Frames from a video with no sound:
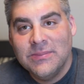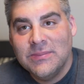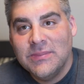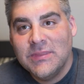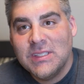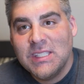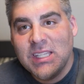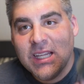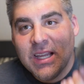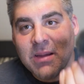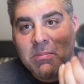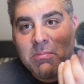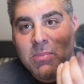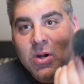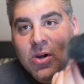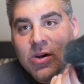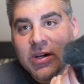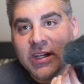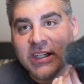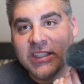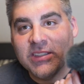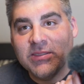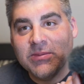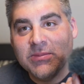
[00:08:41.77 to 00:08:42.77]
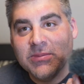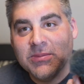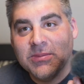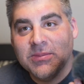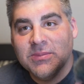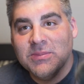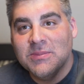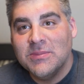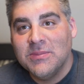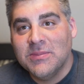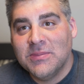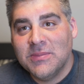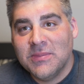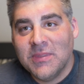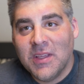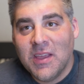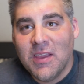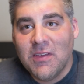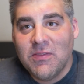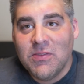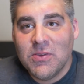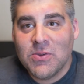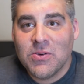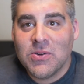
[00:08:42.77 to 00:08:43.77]
like a merkin.
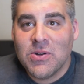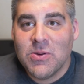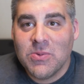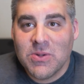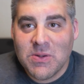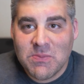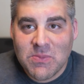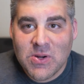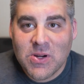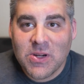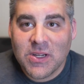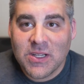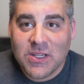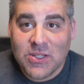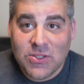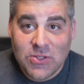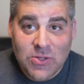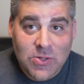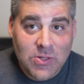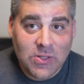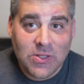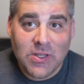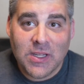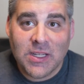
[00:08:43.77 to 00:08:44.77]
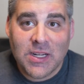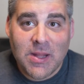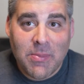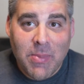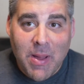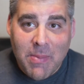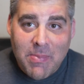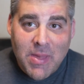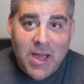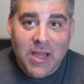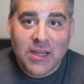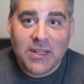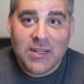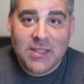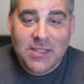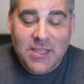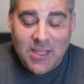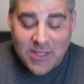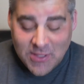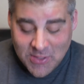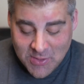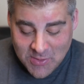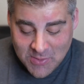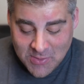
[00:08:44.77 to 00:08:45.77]
If you don't know what a merkin is, you can look it up. I'm not going to
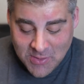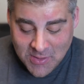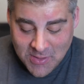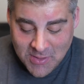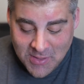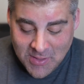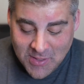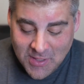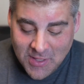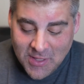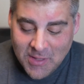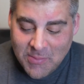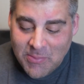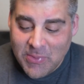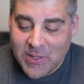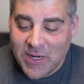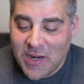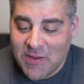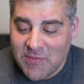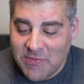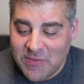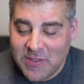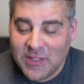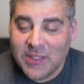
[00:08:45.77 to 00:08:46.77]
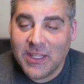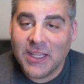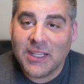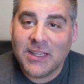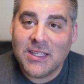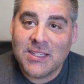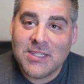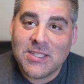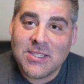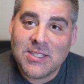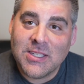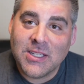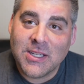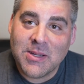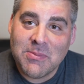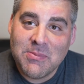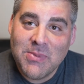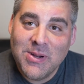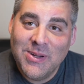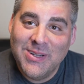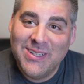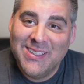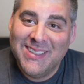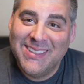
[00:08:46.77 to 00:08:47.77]
tell you, but I feel like this is like a
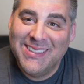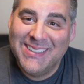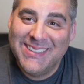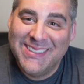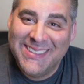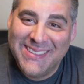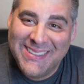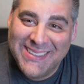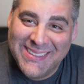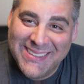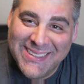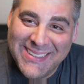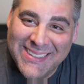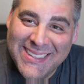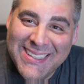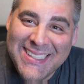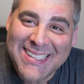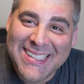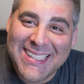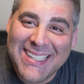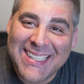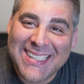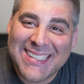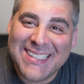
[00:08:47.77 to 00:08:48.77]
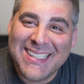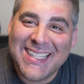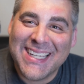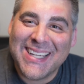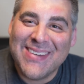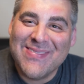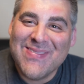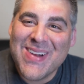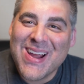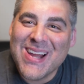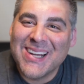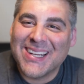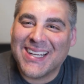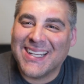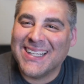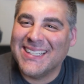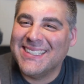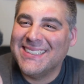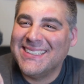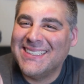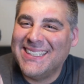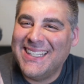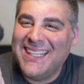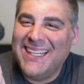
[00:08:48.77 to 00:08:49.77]
this looks like a
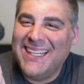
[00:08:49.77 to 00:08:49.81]
merkin.